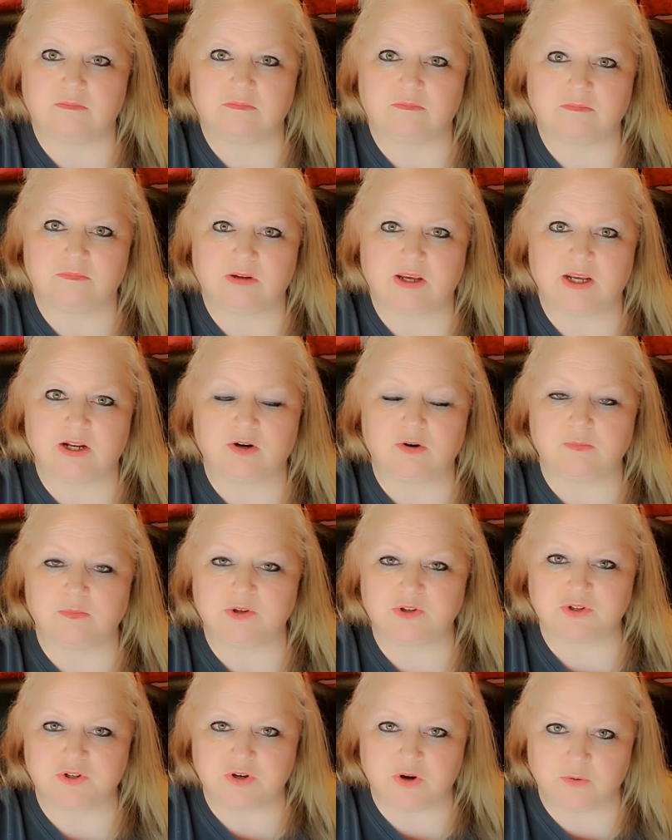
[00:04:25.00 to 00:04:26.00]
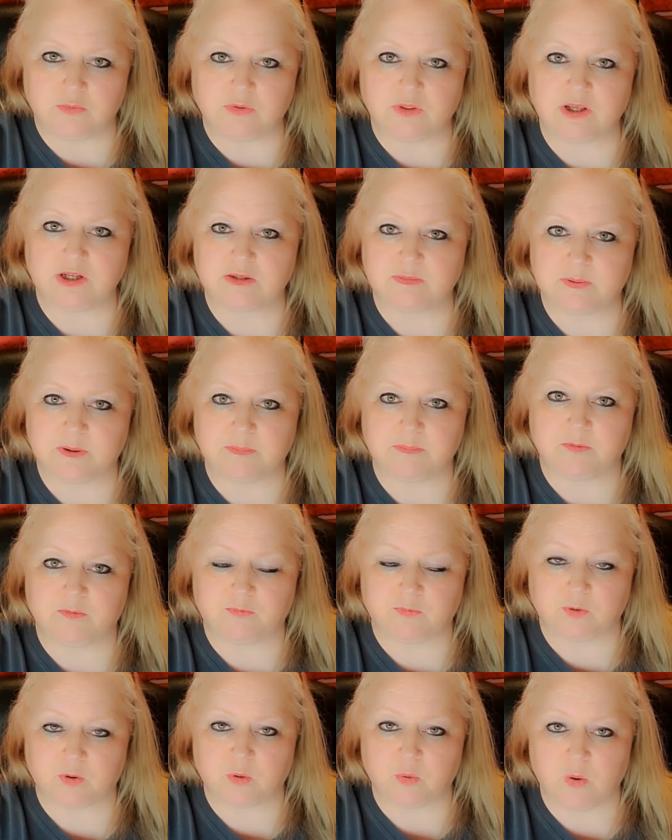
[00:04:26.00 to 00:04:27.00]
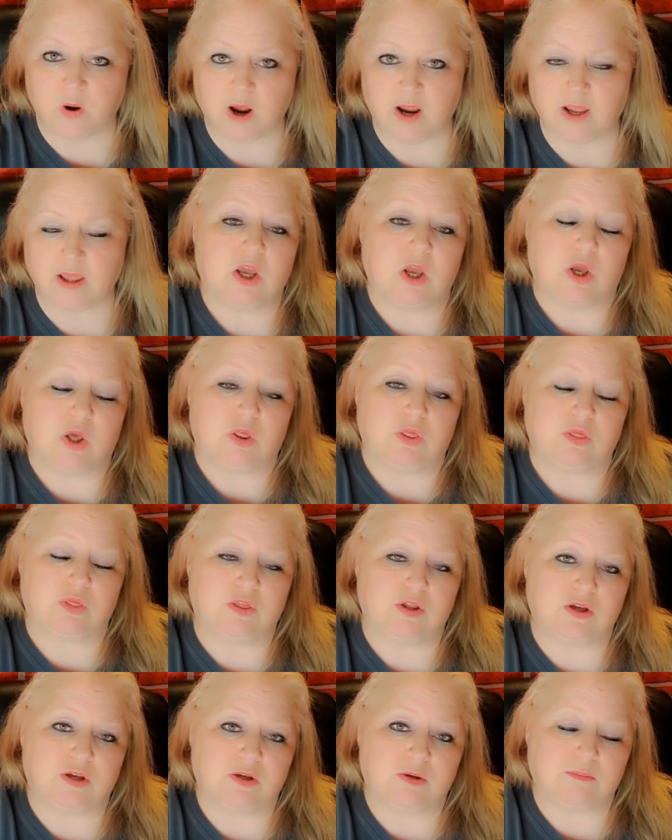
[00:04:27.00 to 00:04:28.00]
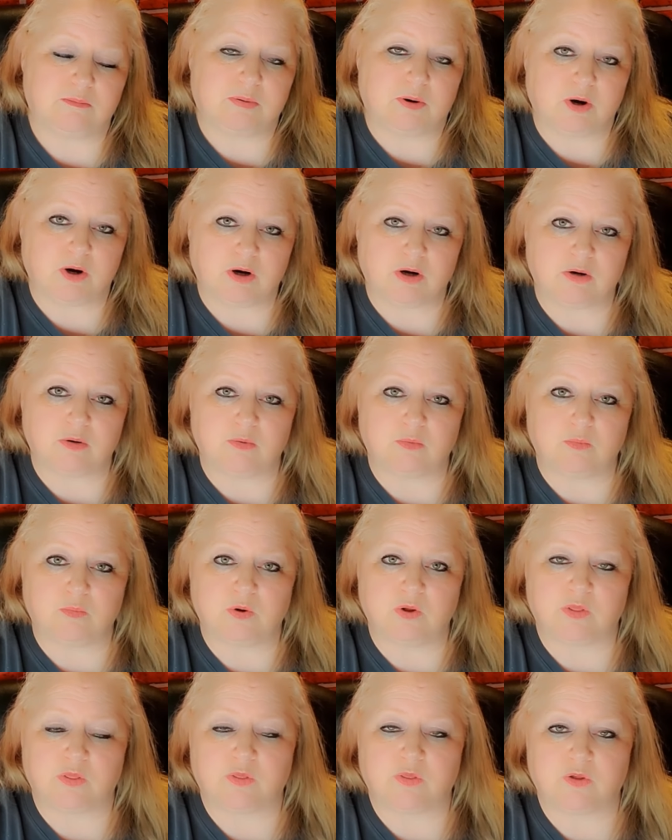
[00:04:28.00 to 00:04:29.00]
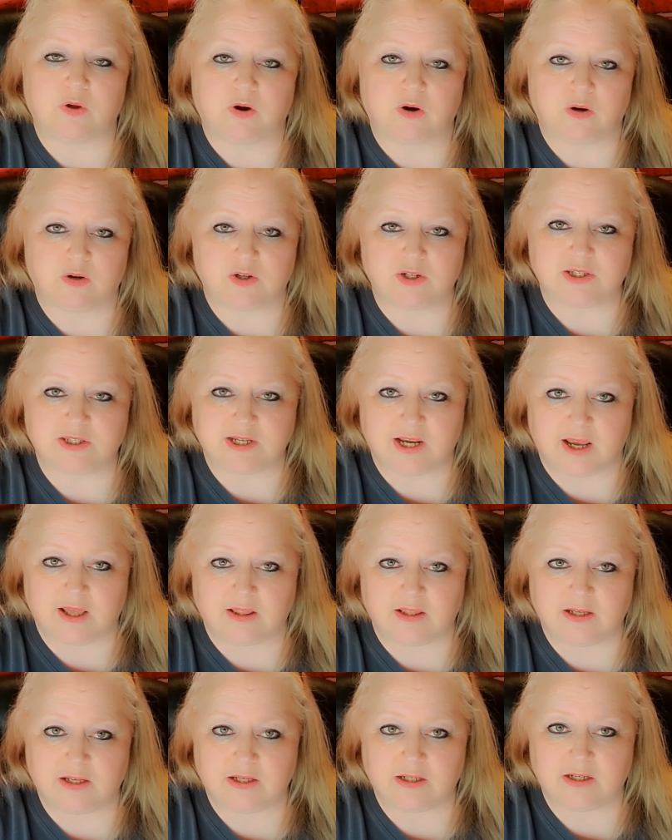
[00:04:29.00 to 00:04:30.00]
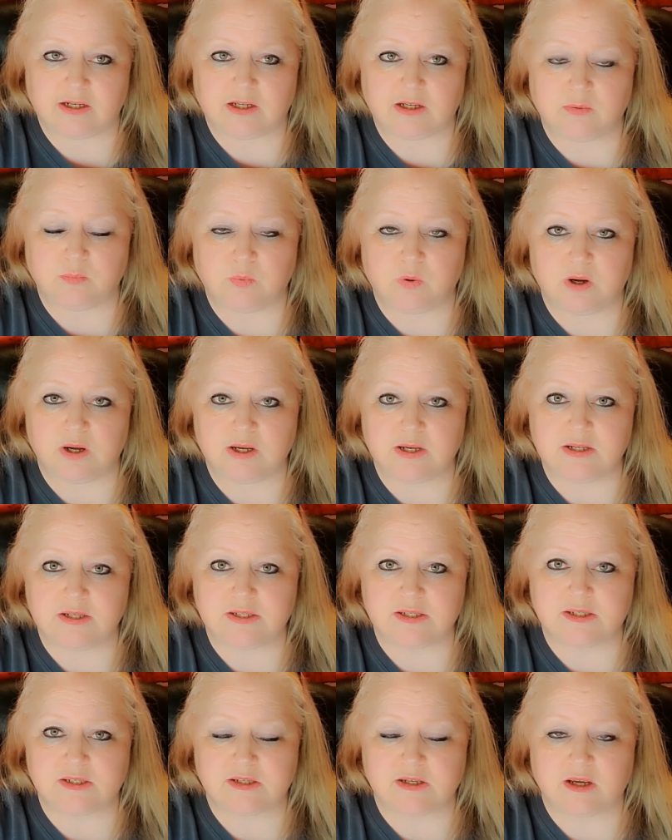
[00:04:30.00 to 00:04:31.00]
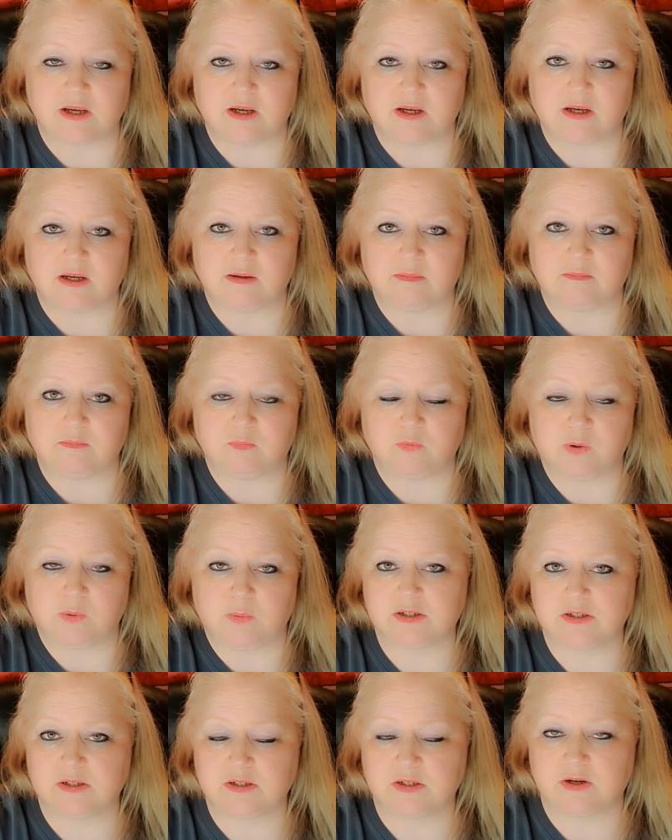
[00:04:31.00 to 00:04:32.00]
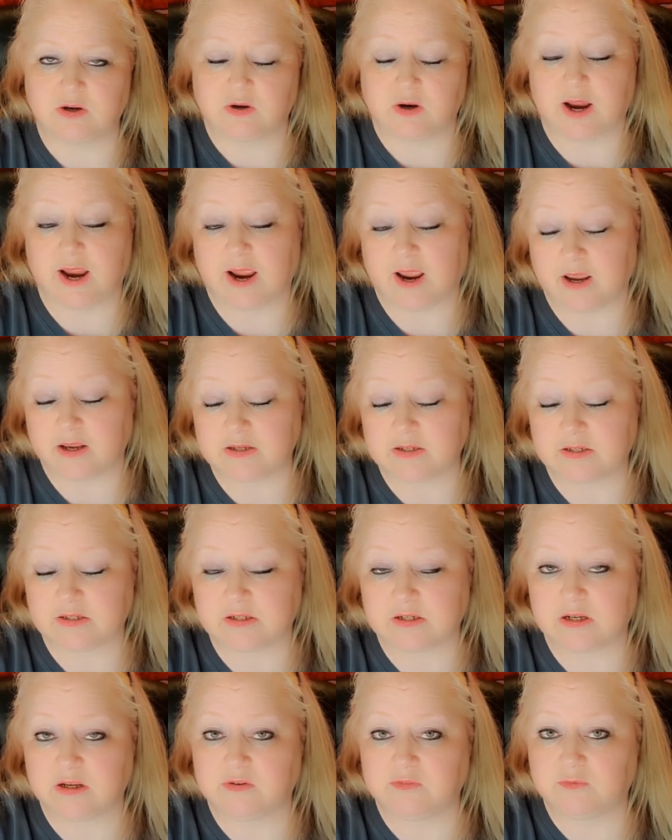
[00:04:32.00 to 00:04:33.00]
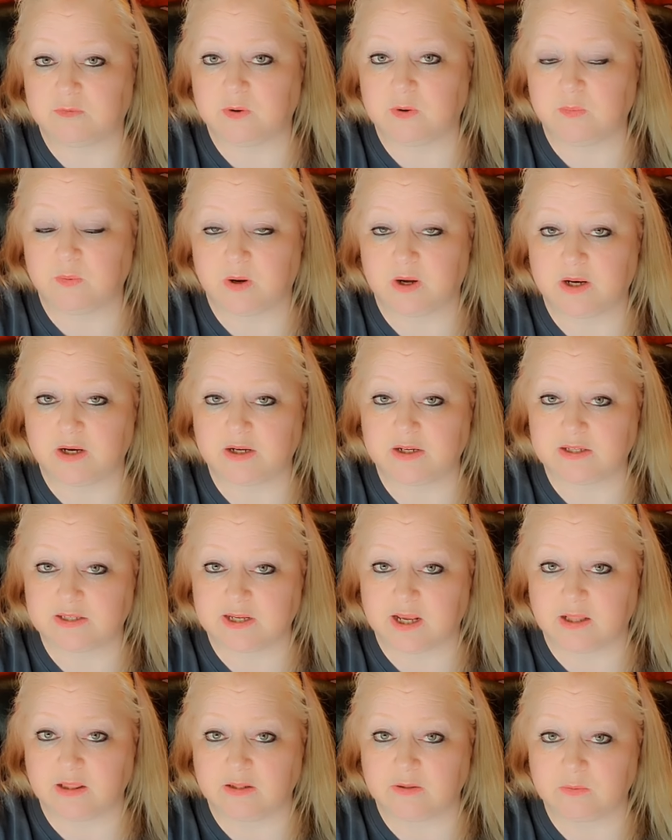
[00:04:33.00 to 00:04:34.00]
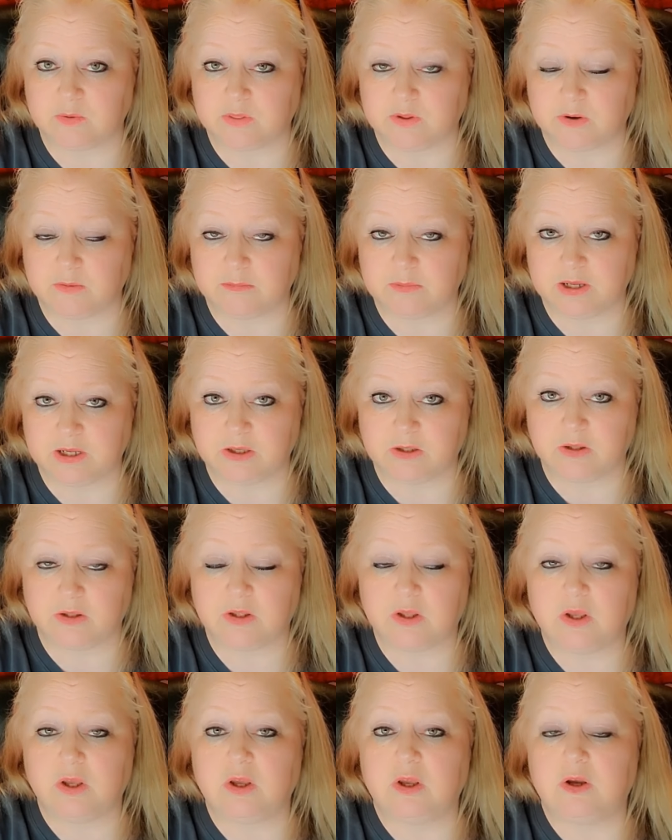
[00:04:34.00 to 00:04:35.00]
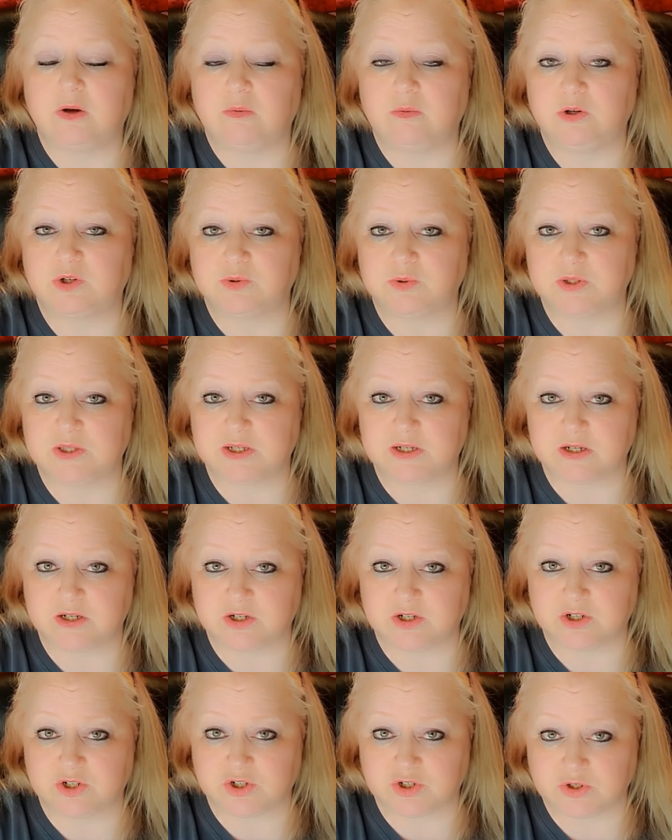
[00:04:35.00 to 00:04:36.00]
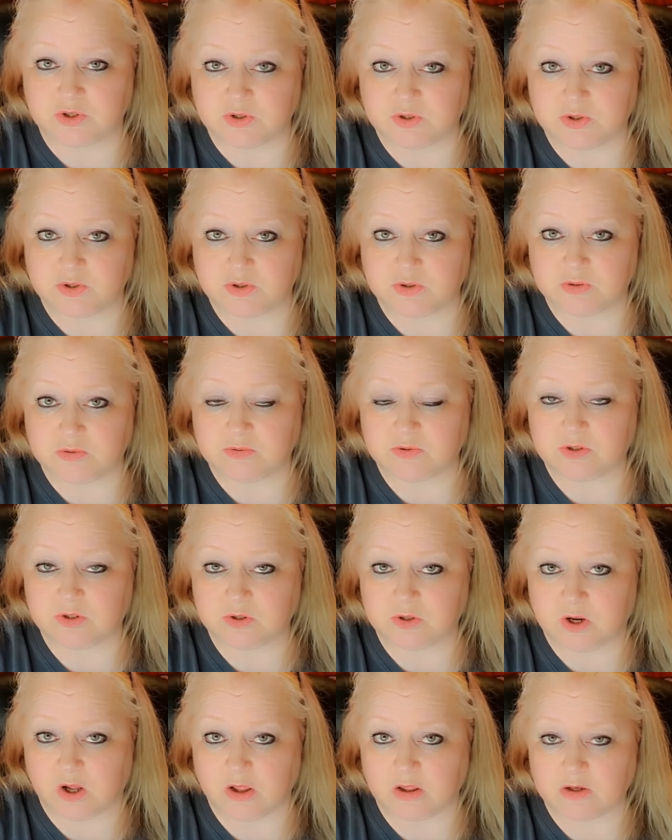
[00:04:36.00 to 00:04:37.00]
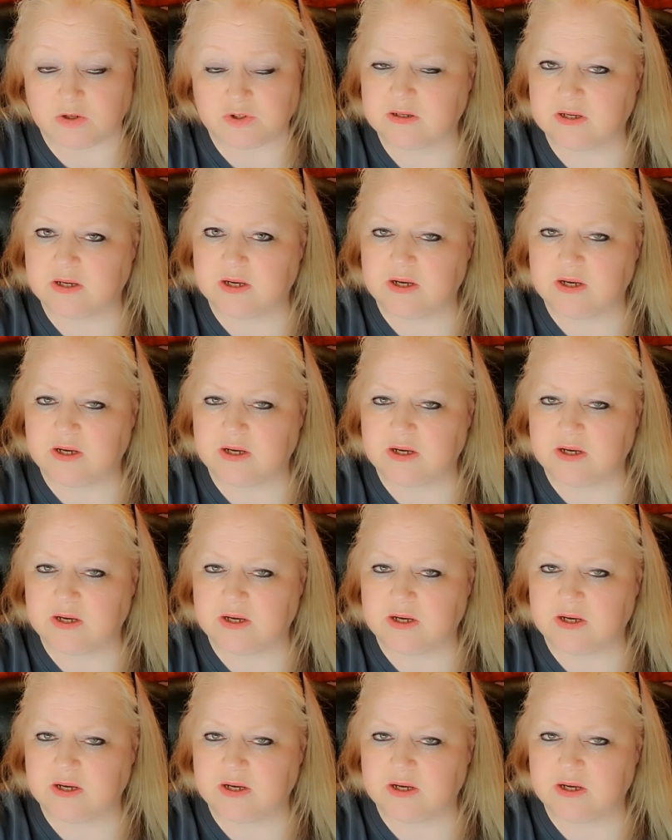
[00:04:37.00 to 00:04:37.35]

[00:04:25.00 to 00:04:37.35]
he'd almost known these people for a while. The part with our salad was we were asked if we wanted a salad with our meal, which was an additional $2.